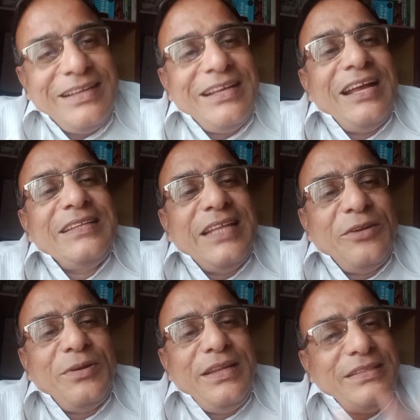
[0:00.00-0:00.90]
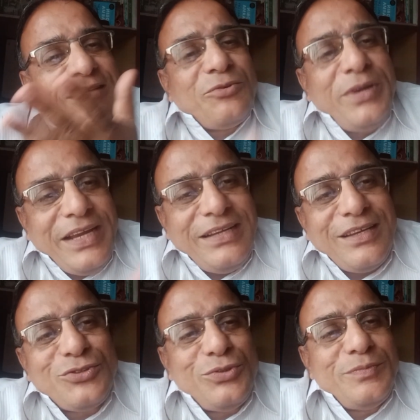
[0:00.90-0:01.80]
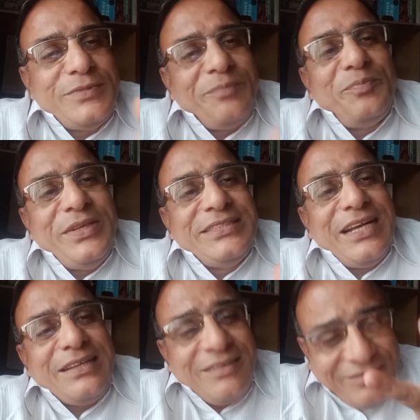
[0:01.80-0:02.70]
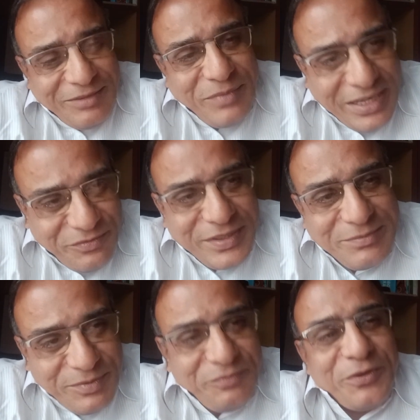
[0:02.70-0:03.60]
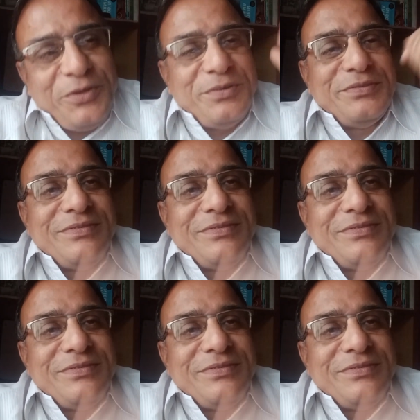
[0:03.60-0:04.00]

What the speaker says: and then only the coriander soup, the pizza will manifest before you.